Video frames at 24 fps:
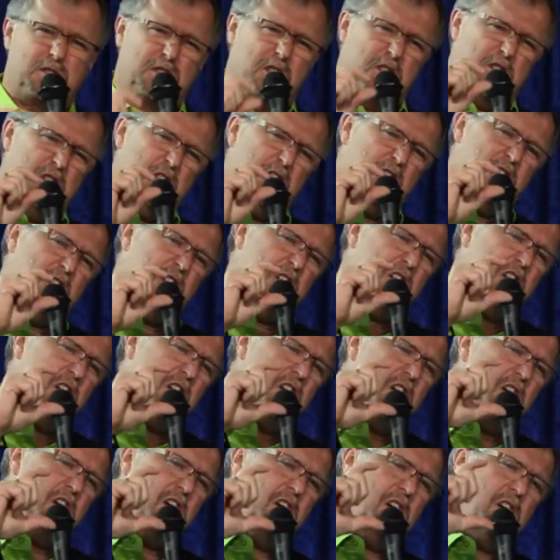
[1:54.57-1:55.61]
a
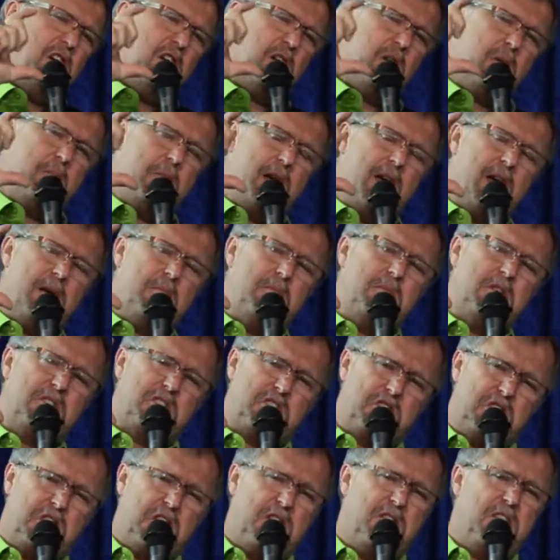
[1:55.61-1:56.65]
little bit
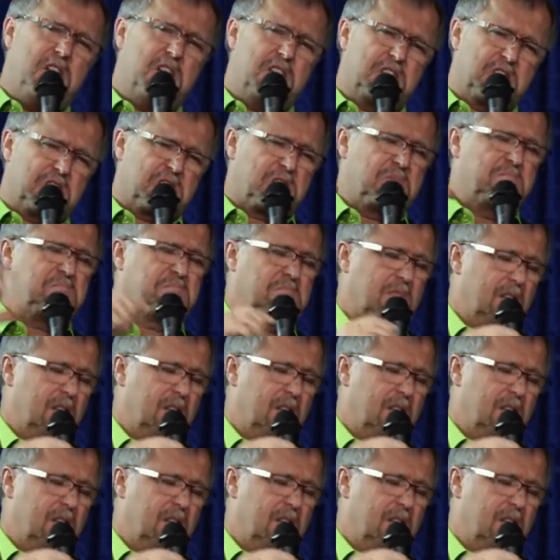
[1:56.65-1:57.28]
mischievous.